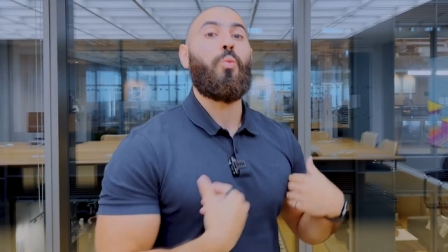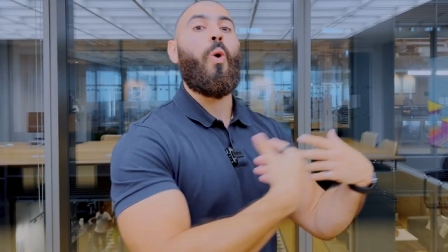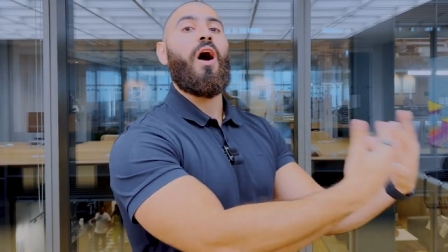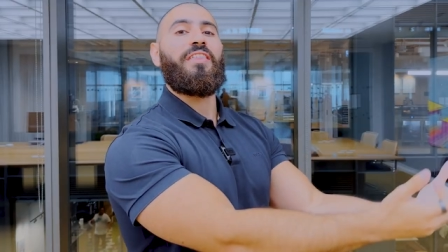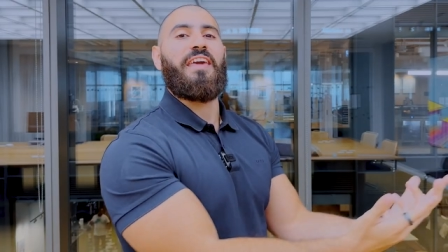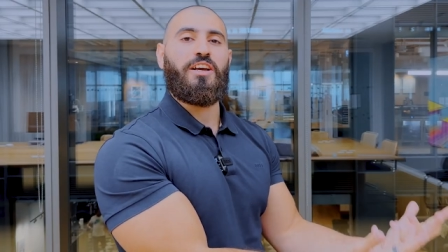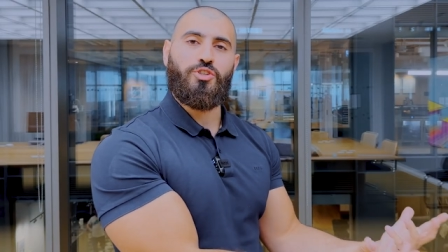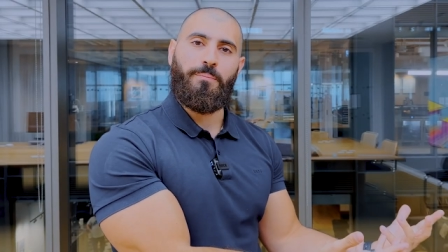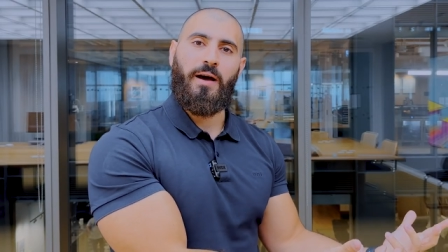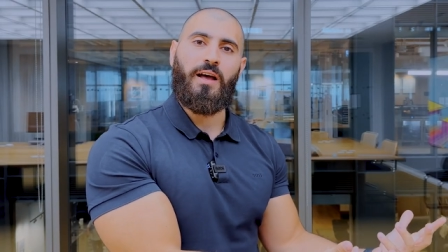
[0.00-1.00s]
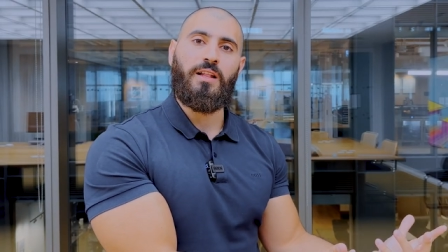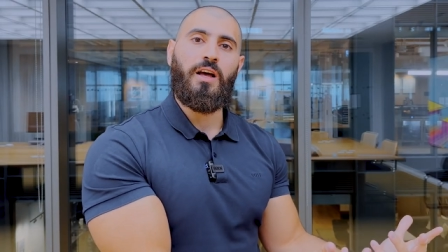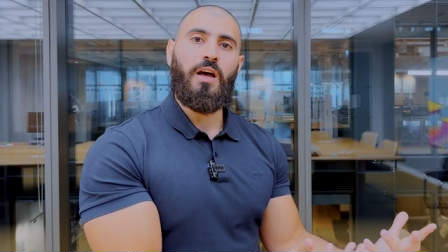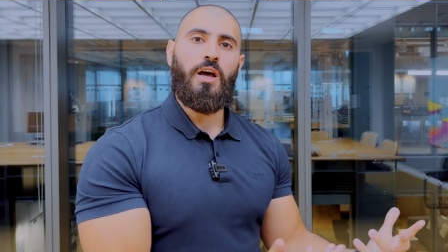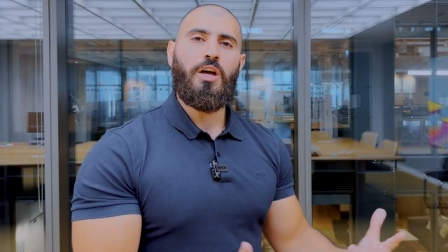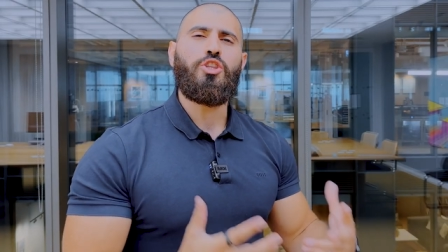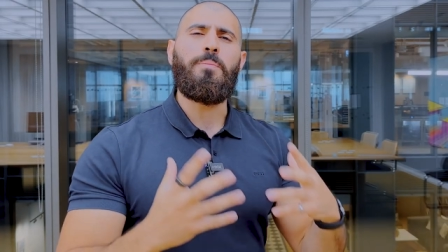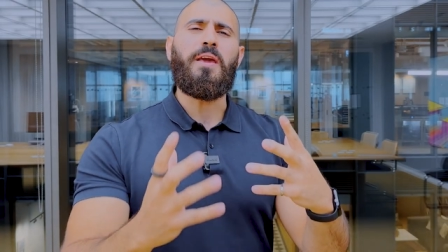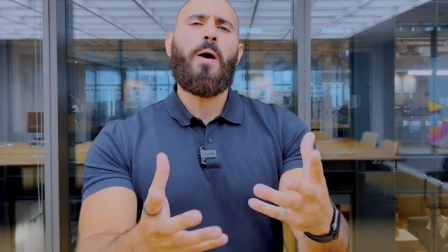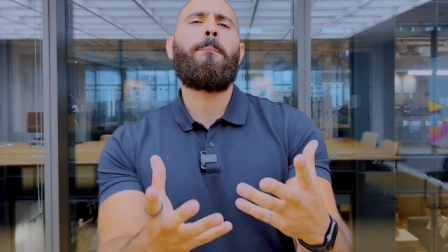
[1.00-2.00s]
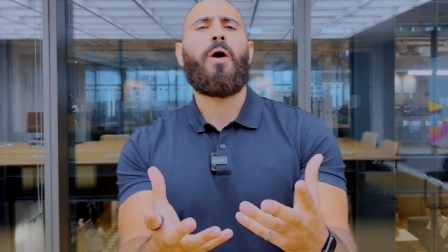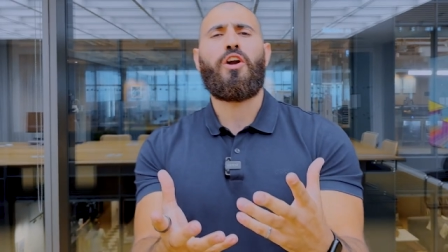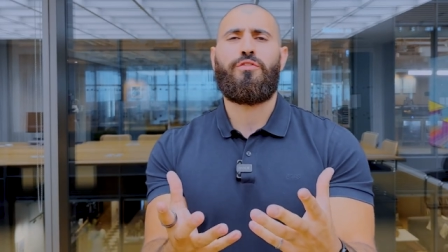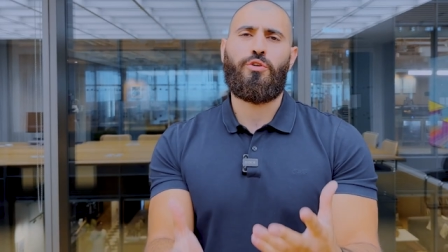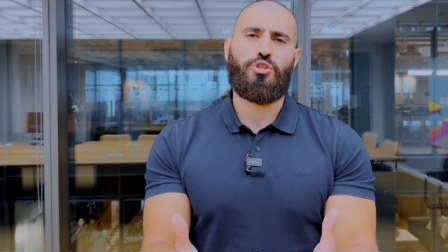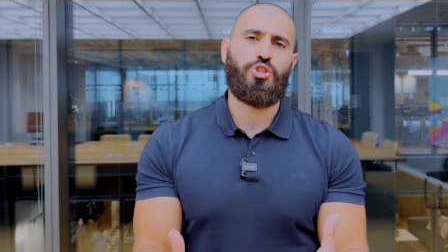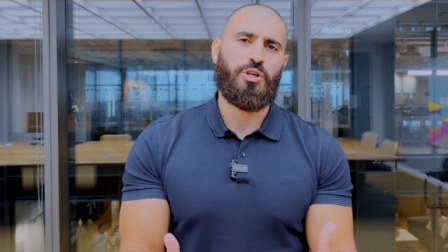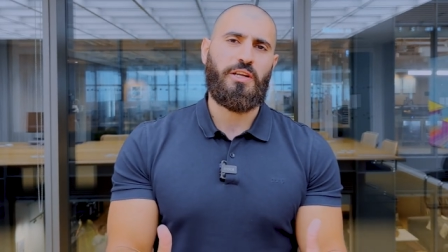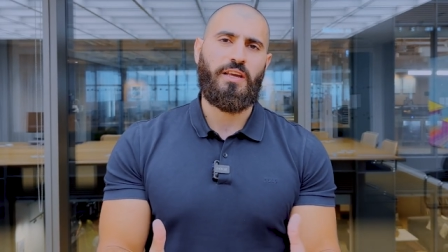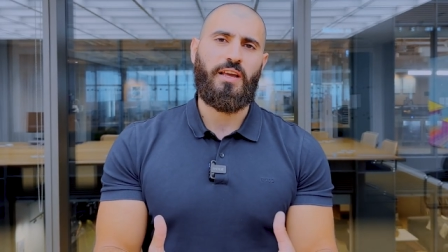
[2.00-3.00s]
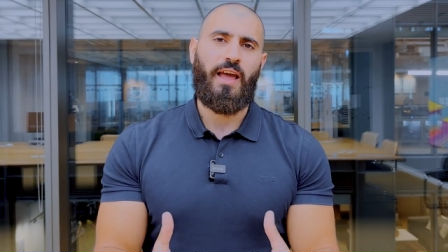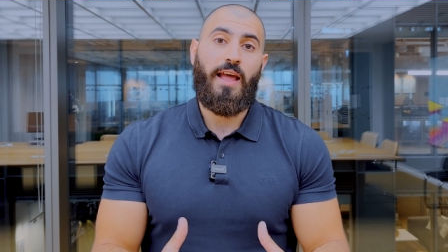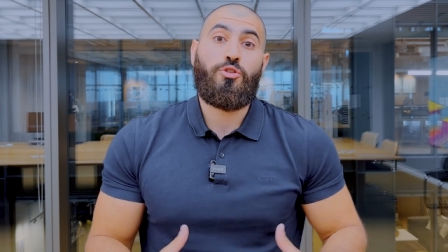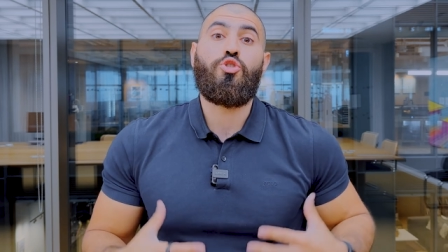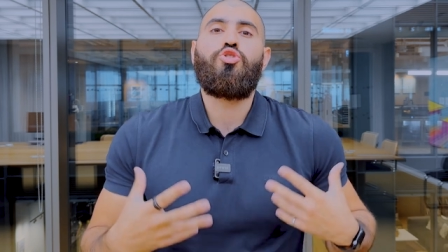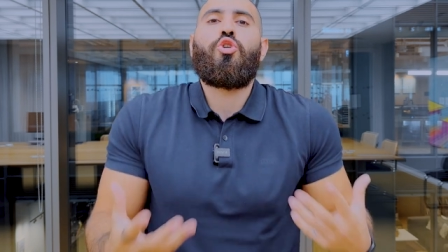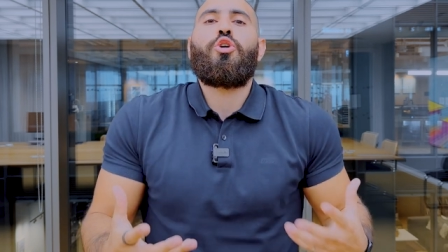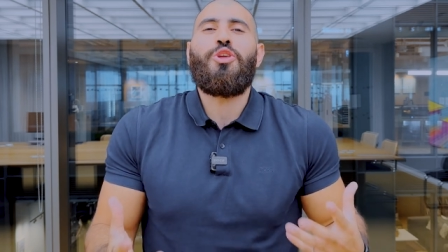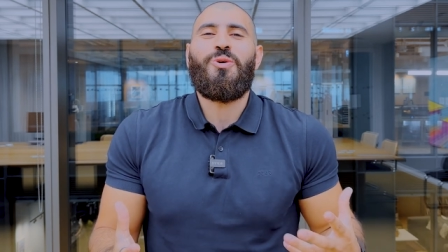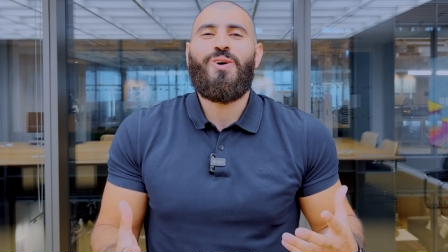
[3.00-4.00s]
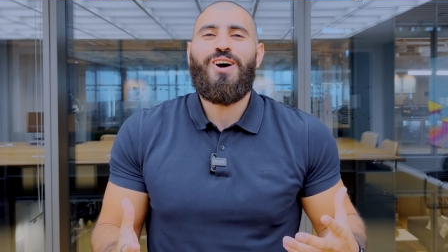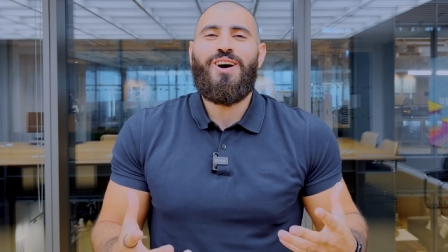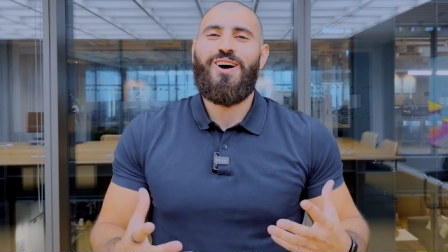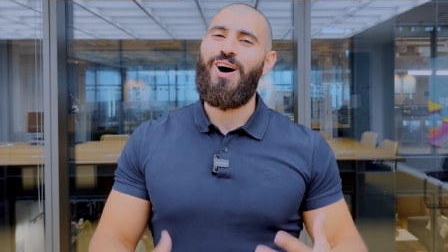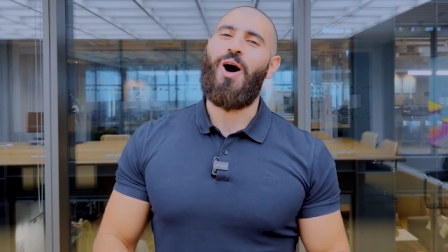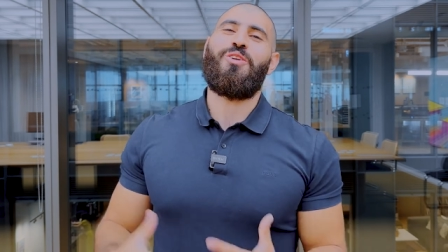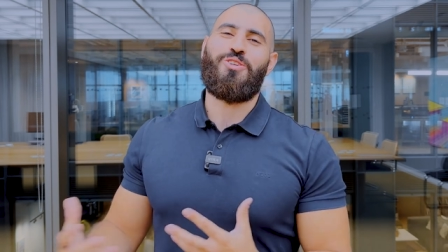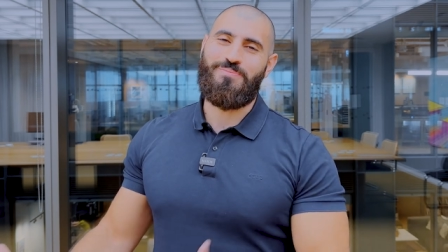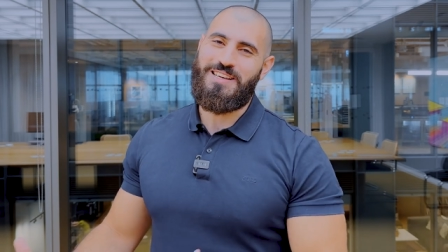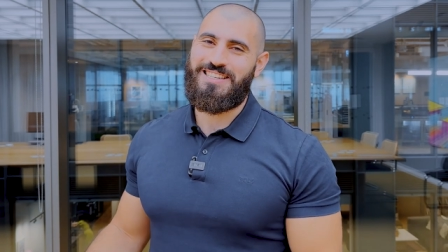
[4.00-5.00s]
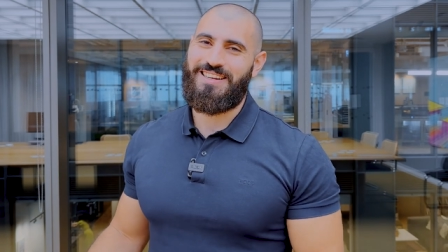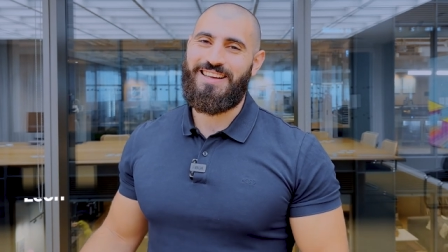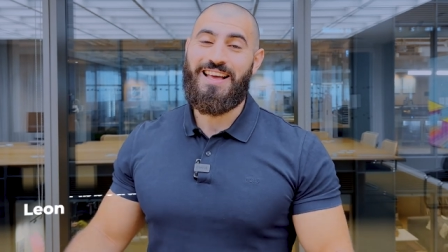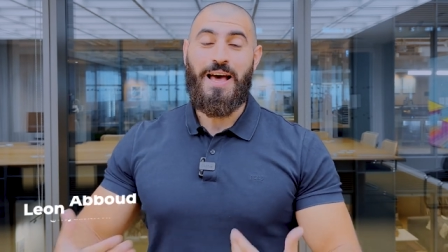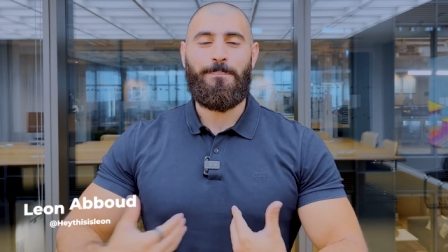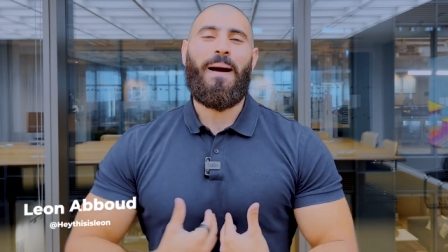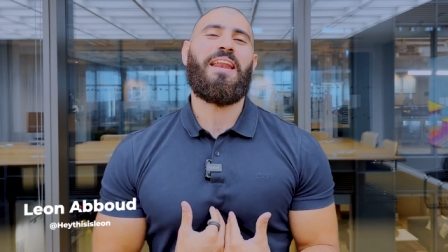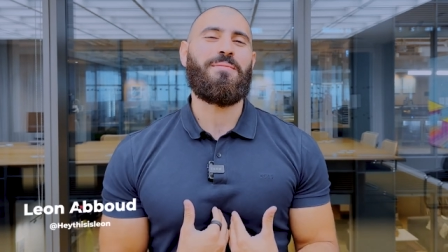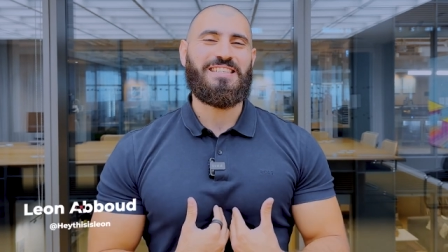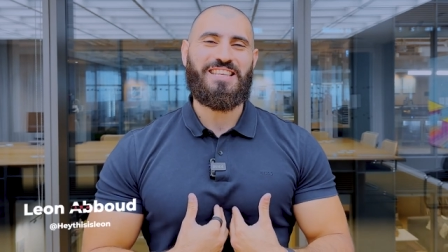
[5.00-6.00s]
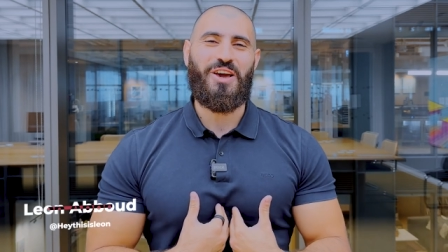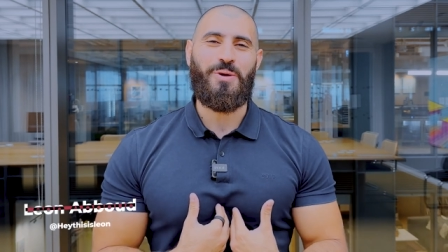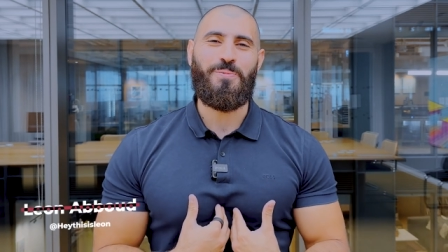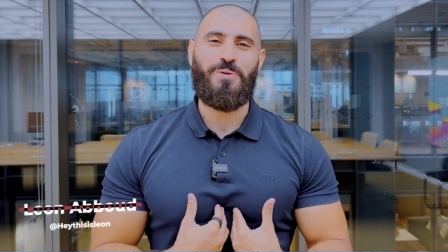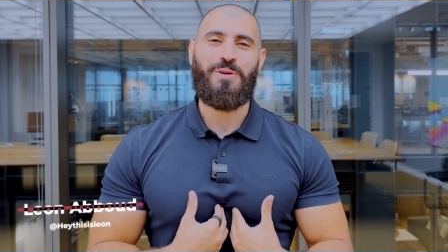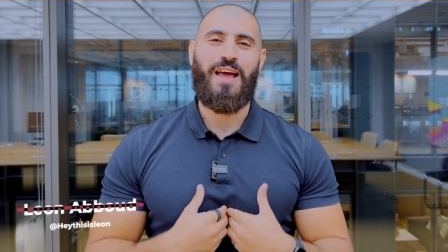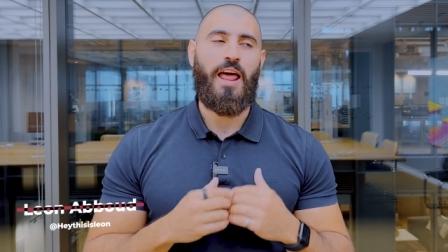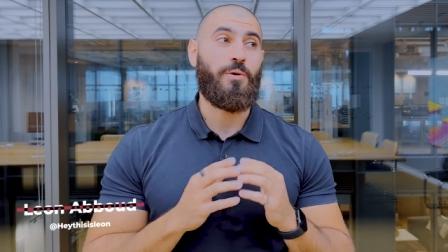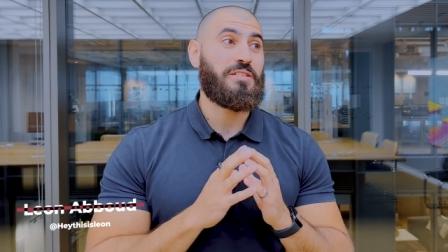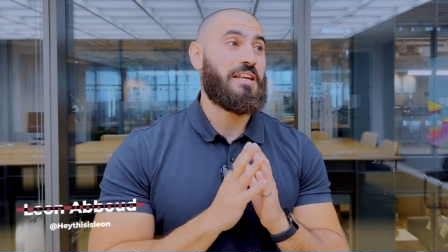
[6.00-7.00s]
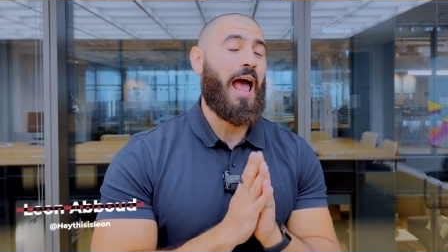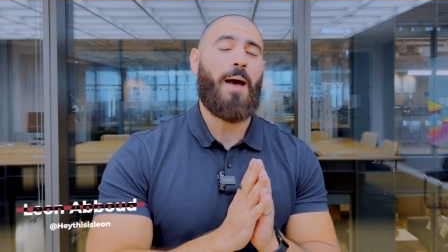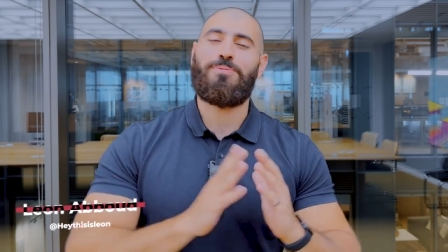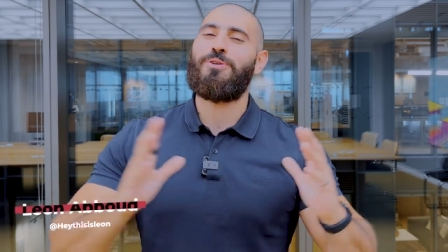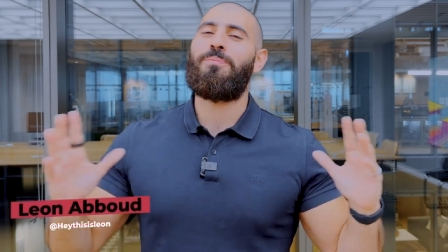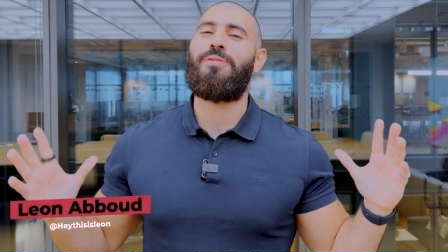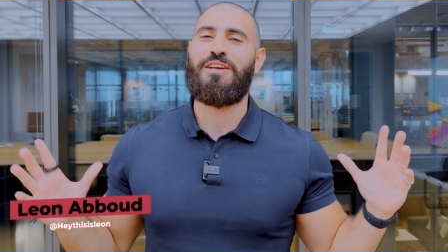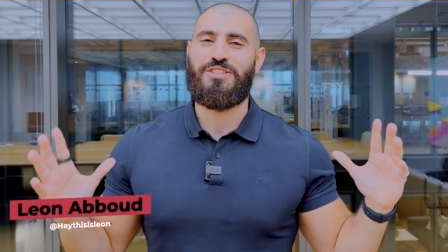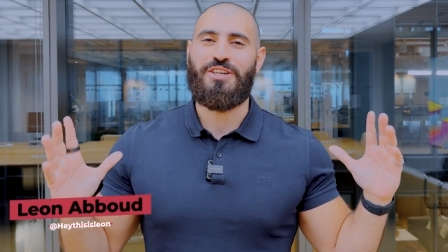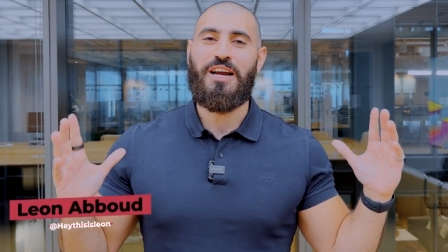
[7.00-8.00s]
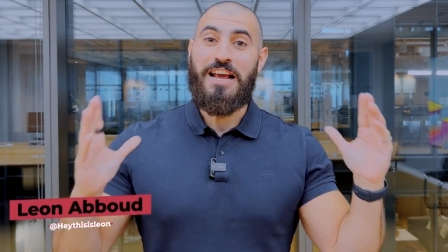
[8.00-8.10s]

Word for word: walk the extra mile to become part of your journey and to join you on your mission. My name is Leon Abboud, and it was an absolute pleasure